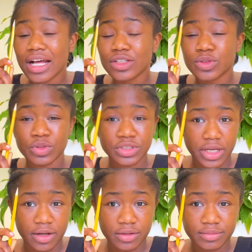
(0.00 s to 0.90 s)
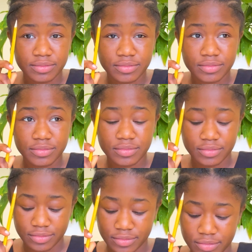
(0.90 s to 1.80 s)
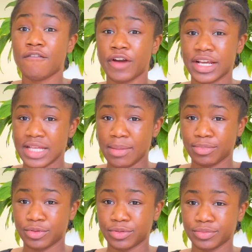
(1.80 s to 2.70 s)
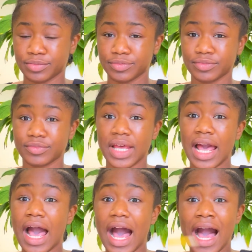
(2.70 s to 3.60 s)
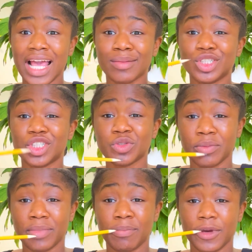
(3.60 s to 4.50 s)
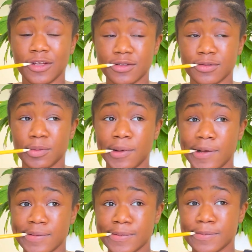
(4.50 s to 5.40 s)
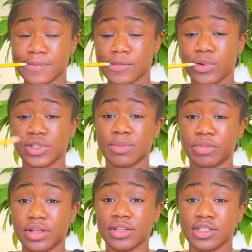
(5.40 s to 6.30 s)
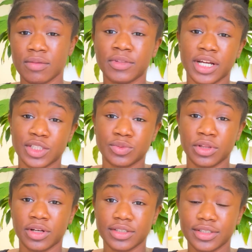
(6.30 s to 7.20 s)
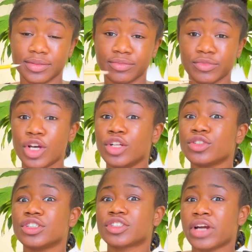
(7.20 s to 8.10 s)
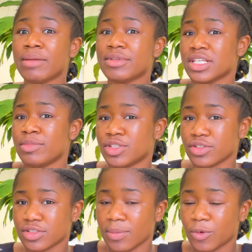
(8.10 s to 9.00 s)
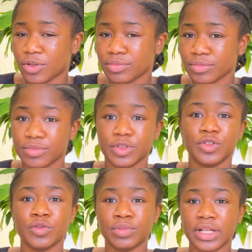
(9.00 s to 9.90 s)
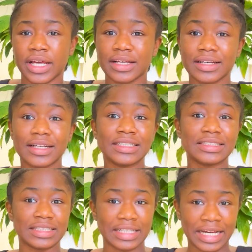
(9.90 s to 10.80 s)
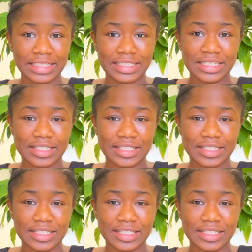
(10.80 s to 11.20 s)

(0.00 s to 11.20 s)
don't tell. For example, I am chewing my pencil, which apparently is something I do a lot. To describe this image to someone, you'll be like, the light